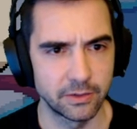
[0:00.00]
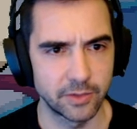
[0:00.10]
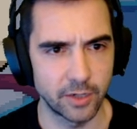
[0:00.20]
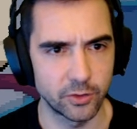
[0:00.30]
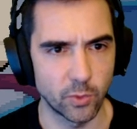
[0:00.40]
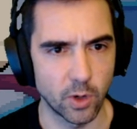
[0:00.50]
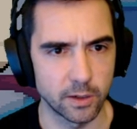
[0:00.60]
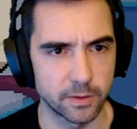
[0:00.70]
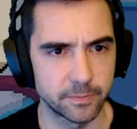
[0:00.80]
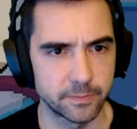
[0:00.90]
There you
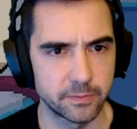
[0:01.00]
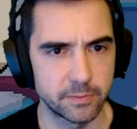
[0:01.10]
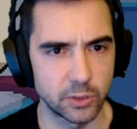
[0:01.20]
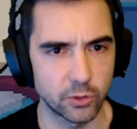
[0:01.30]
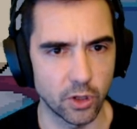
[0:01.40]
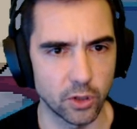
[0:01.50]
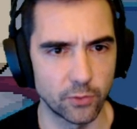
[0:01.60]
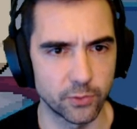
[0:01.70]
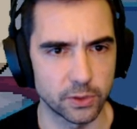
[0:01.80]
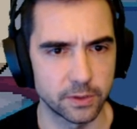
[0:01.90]
are. Been looking all
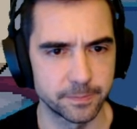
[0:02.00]
over.